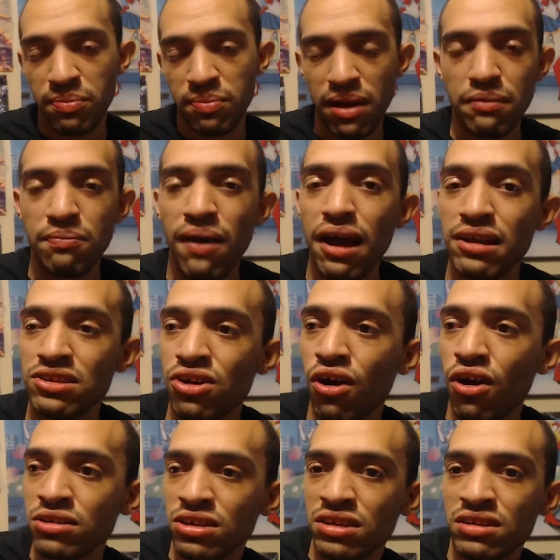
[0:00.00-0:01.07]
Probably
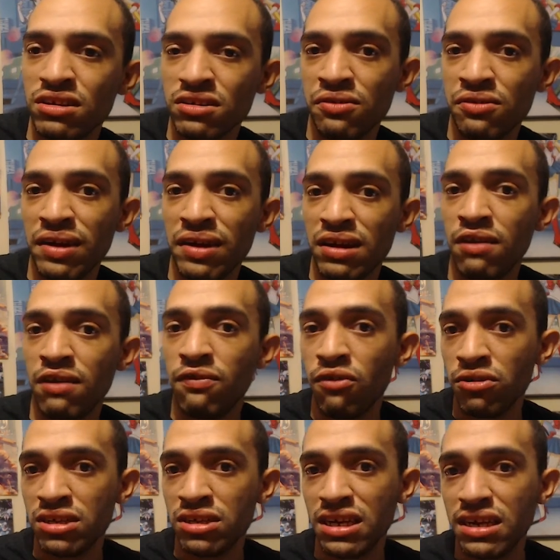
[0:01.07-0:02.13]
talk to the creator of
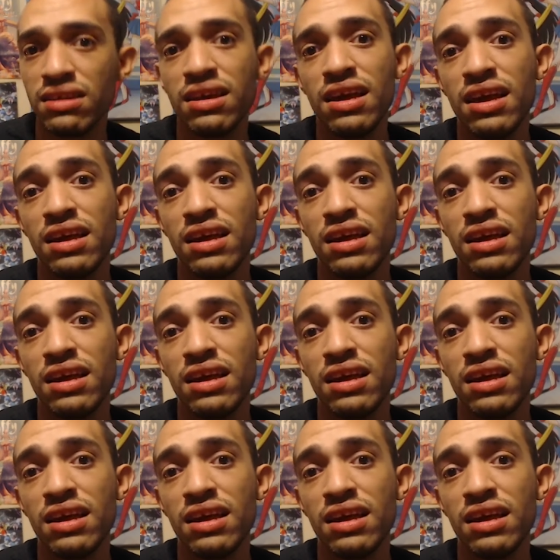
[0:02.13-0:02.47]
14